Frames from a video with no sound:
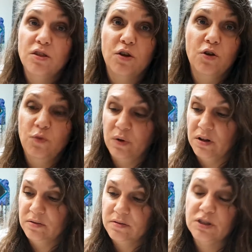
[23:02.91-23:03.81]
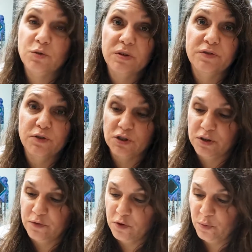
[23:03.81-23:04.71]
the Goodwill, the Swiss
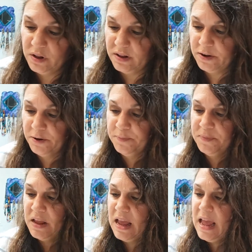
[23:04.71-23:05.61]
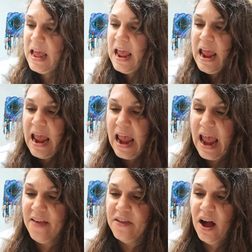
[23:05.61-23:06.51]
version of Goodwill here.
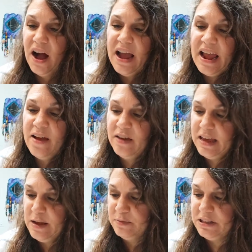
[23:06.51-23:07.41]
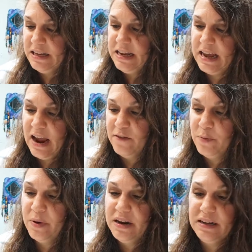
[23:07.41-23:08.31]
And I had keep seeing
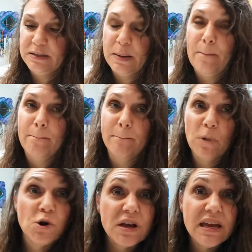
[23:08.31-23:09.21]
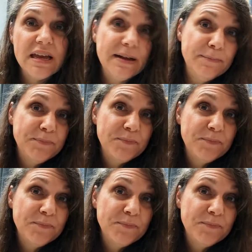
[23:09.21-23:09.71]
everybody's murky